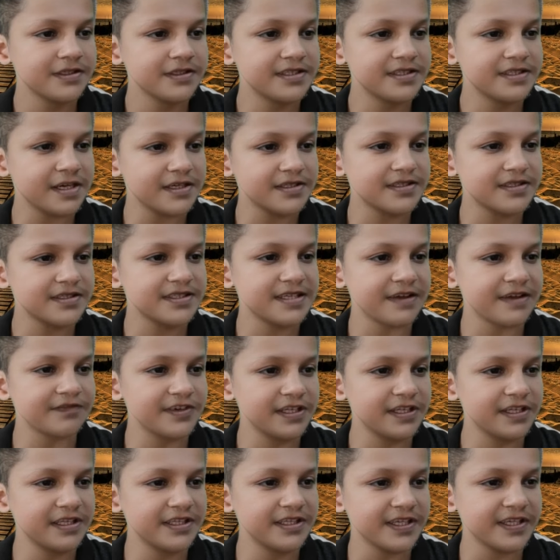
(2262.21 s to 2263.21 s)
does
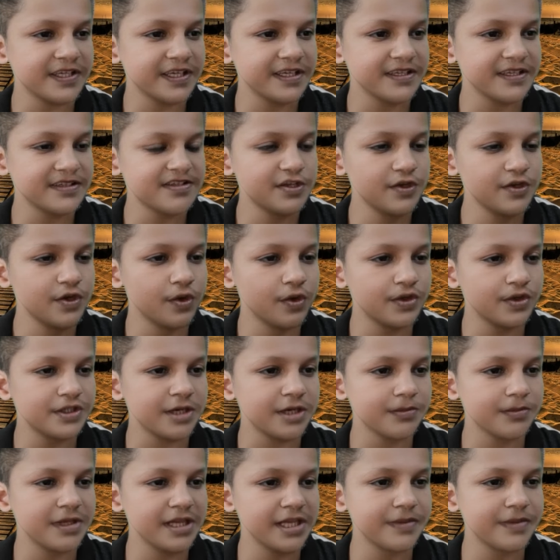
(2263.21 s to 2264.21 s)
several things
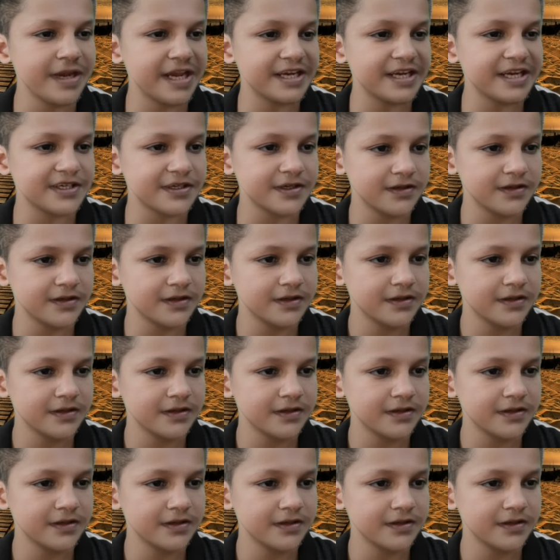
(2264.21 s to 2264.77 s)
notably better.